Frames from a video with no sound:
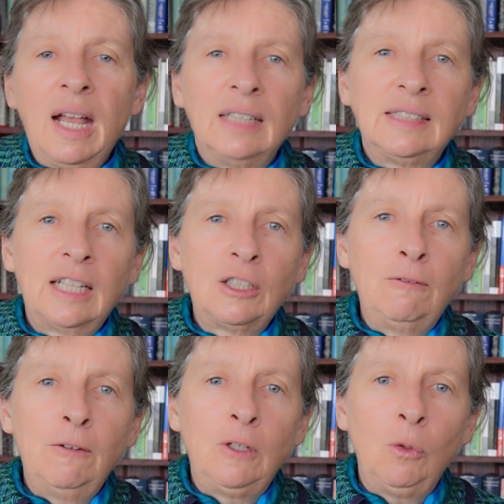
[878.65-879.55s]
And Section
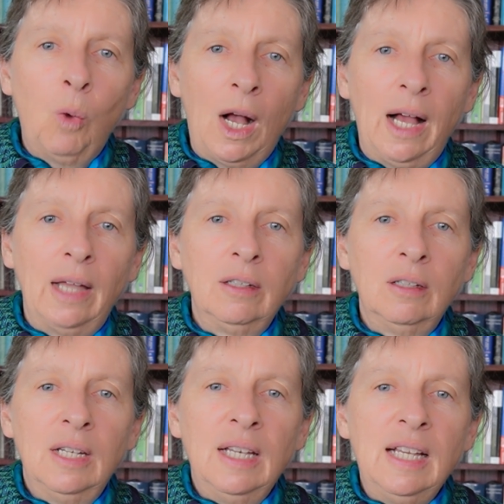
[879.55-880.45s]
51
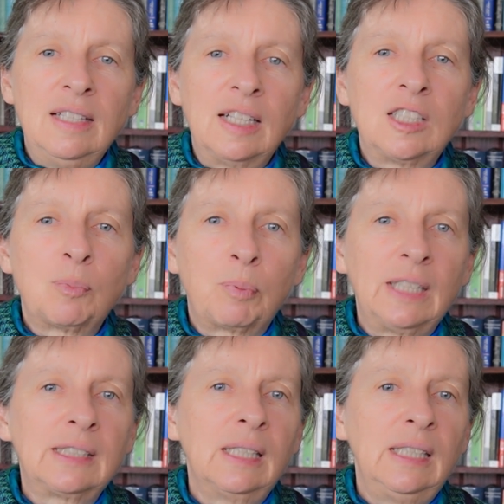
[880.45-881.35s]
is
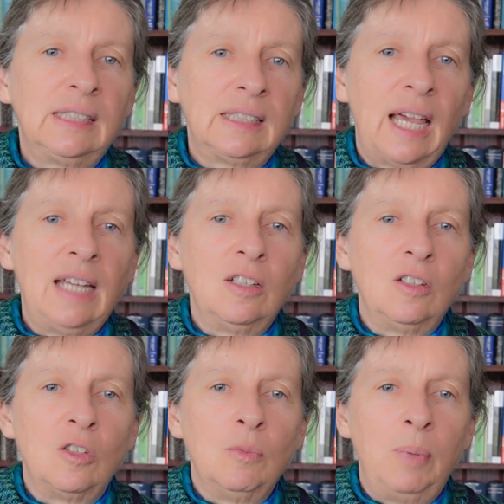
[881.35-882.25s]
expressly
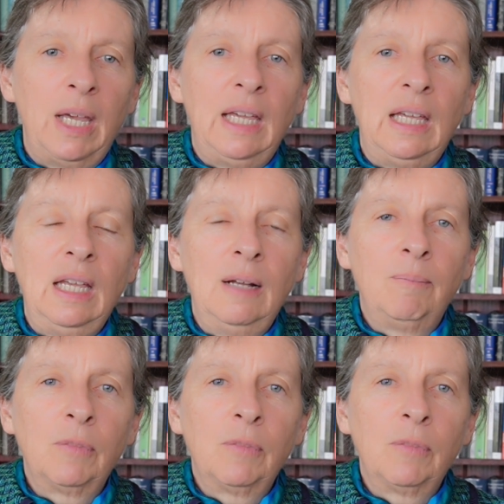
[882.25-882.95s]
stated to be,